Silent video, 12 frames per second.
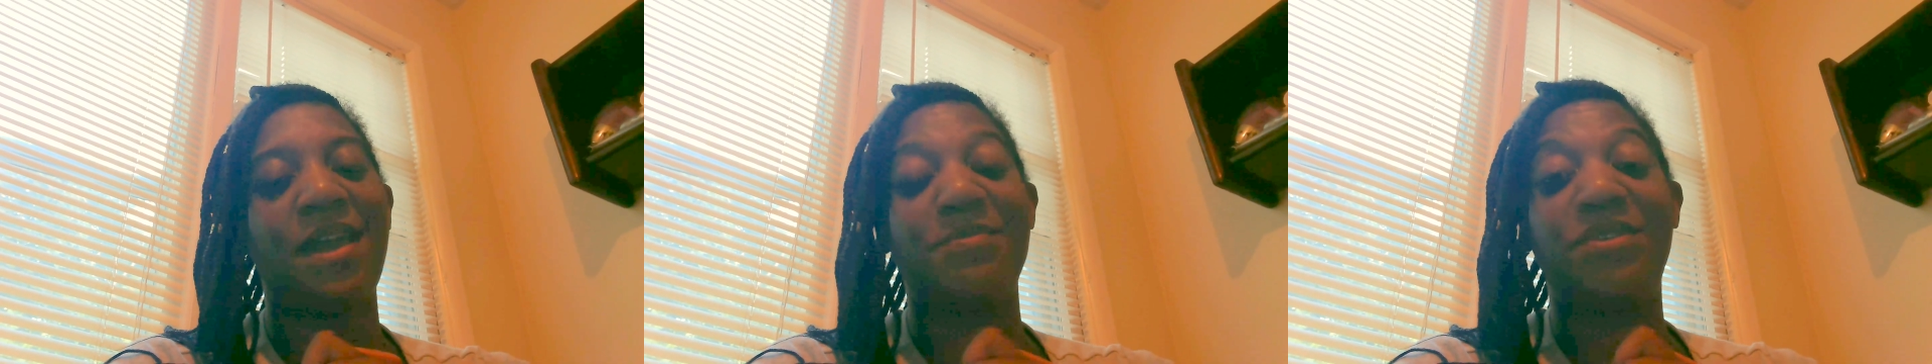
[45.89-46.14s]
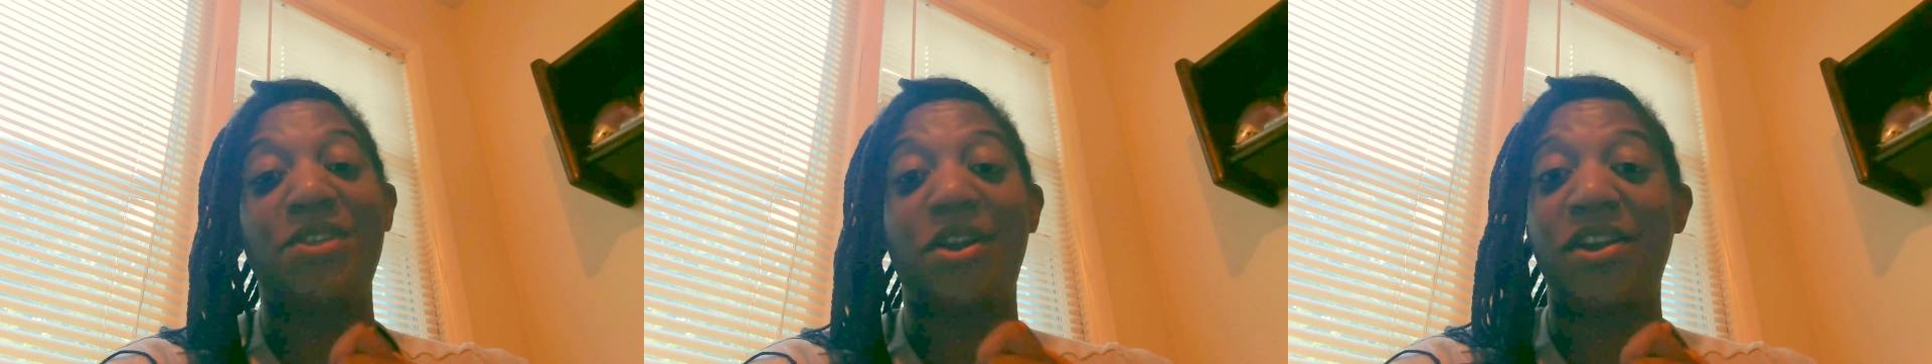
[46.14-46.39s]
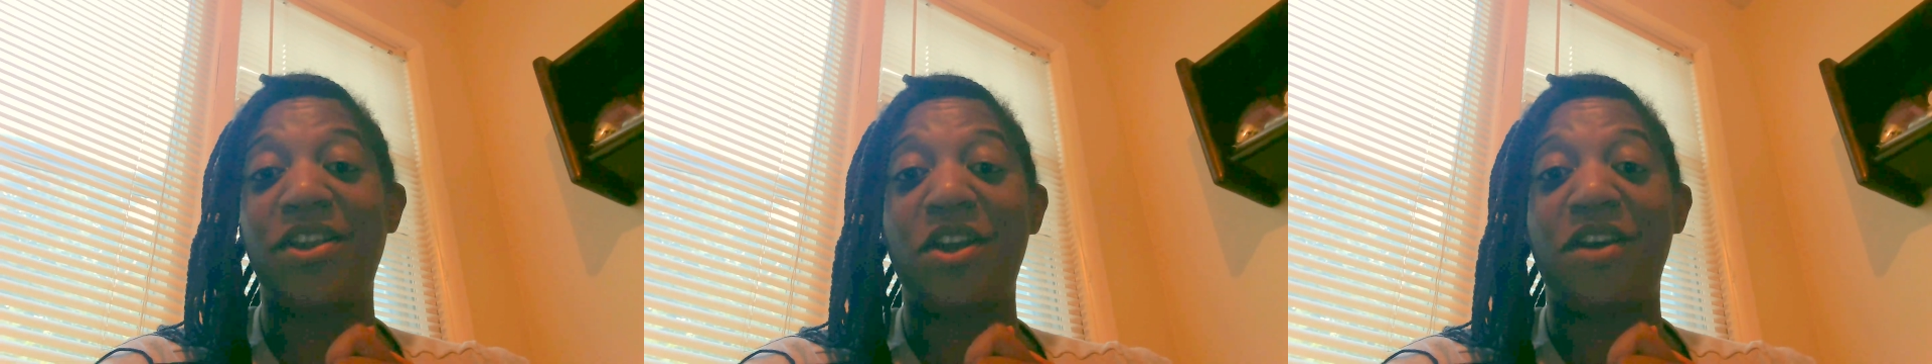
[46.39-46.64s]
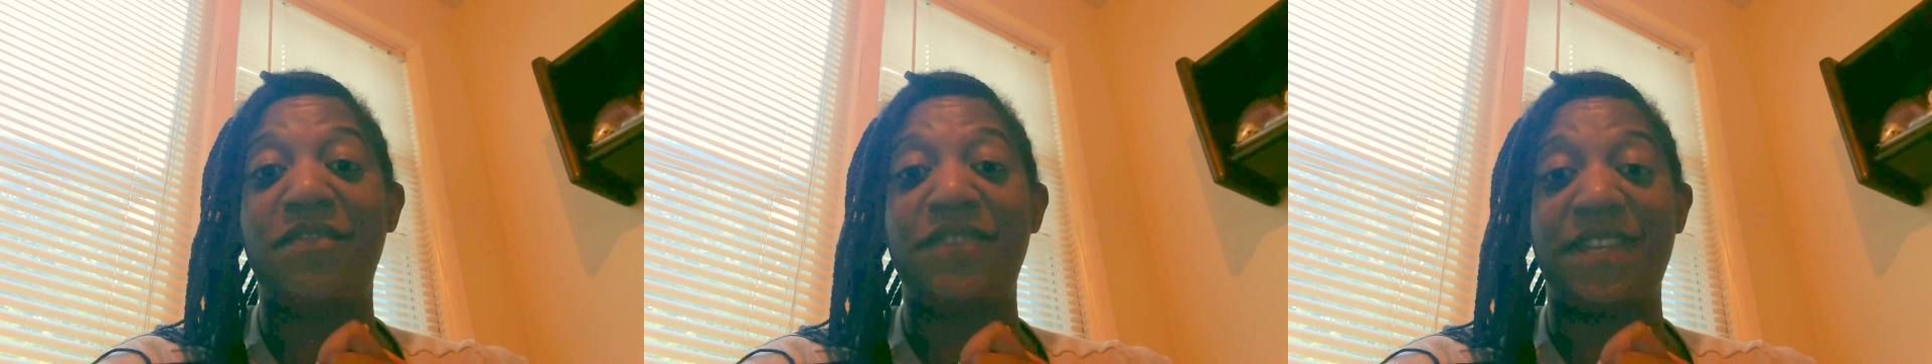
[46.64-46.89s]
I'm starting
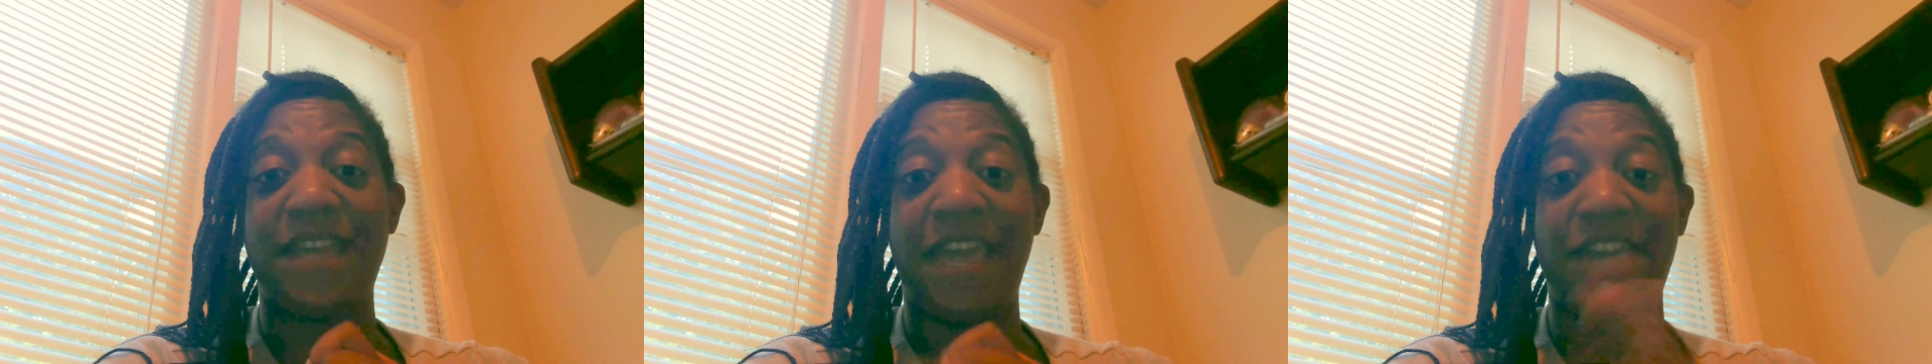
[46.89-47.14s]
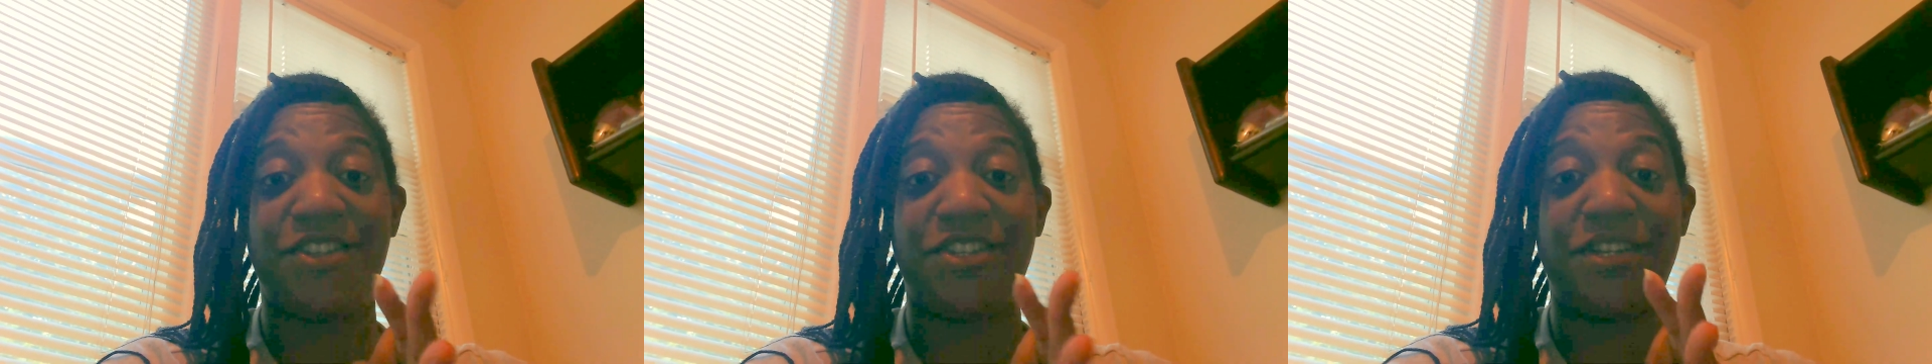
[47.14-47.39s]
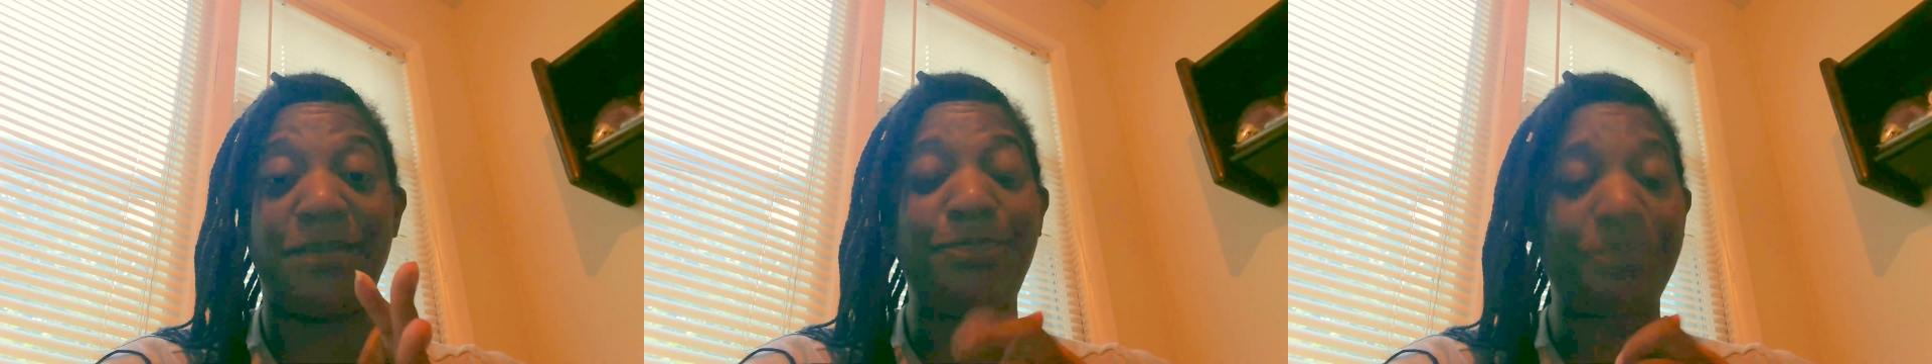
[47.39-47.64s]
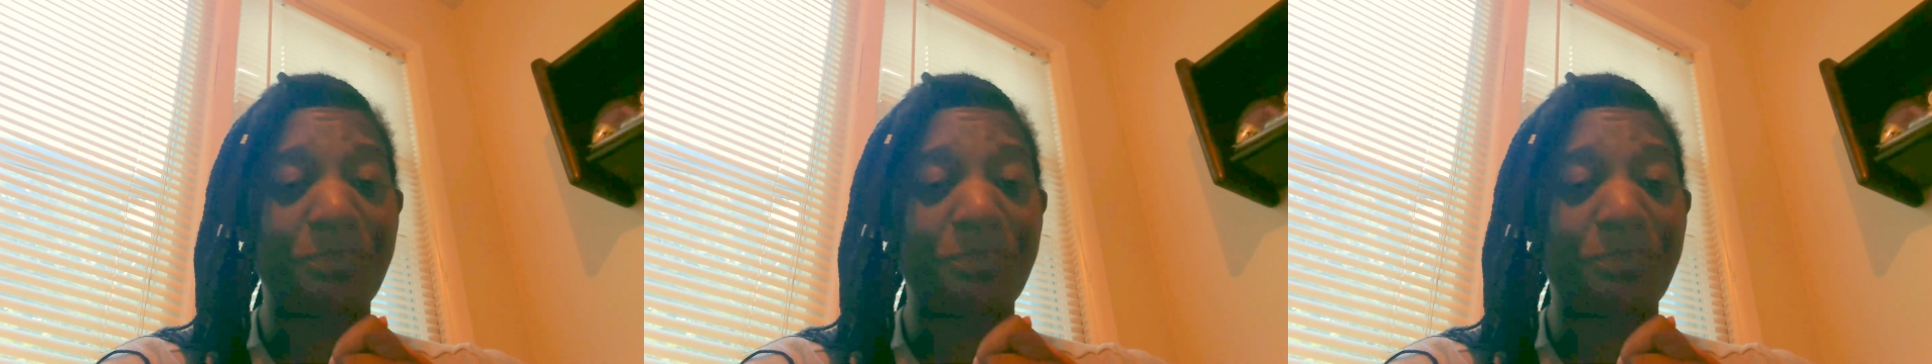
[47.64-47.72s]
off in Asia